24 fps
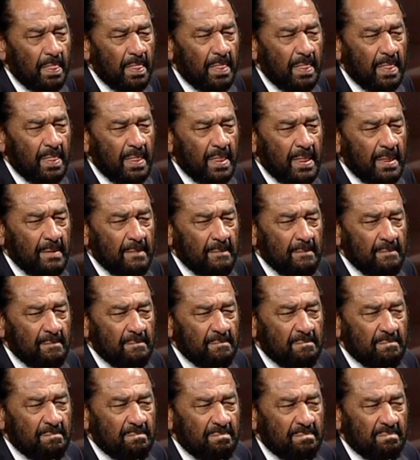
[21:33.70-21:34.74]

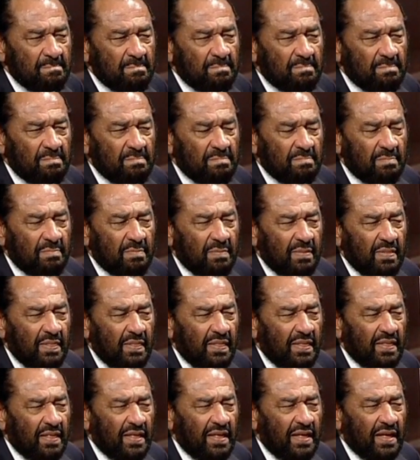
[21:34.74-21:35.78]

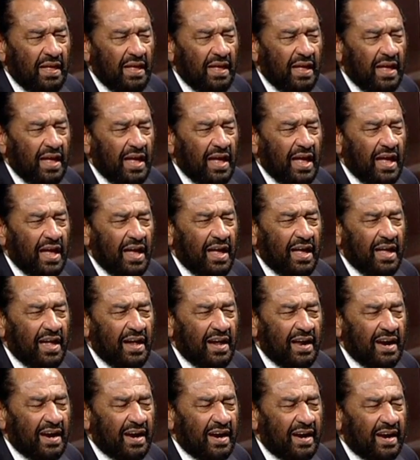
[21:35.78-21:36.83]

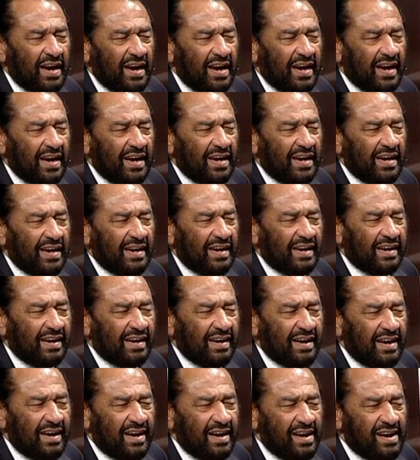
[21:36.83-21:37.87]

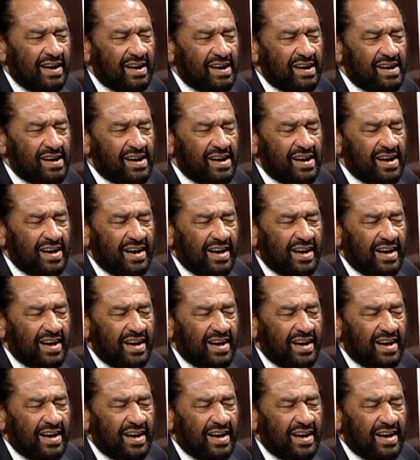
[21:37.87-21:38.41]
[no speech]